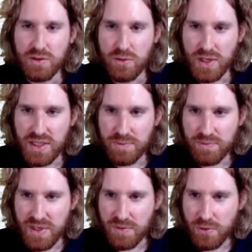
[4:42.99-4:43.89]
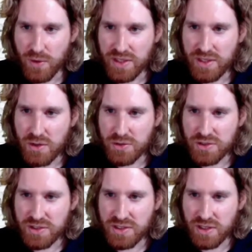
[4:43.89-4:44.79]
well, if you
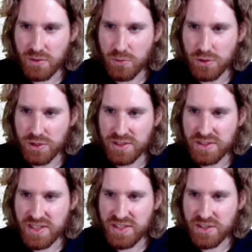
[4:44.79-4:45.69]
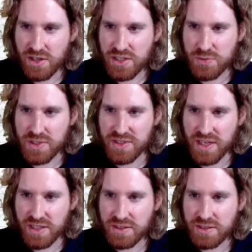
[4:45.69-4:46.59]
encounter a word that starts with
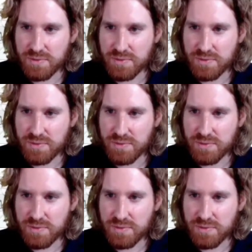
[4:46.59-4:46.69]
terror,